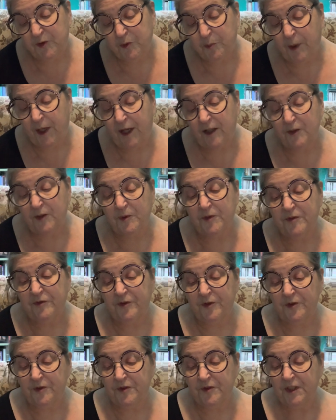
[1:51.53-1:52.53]
piled with
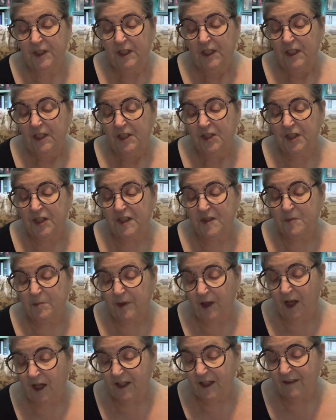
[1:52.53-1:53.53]
fruit, she is
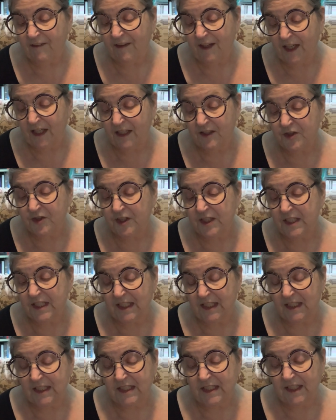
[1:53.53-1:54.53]
blocking the entrance
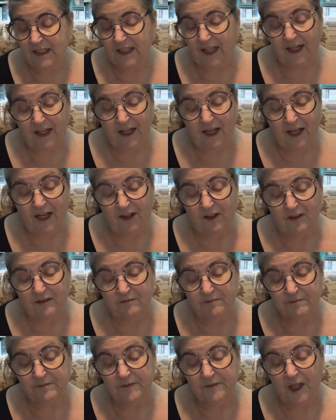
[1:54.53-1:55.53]
into that aisle.
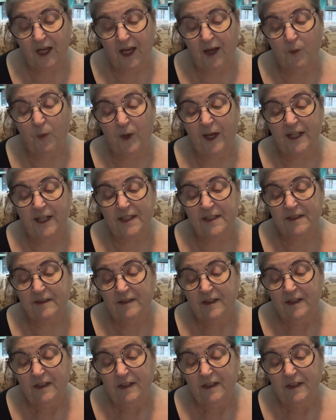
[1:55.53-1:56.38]
I wait.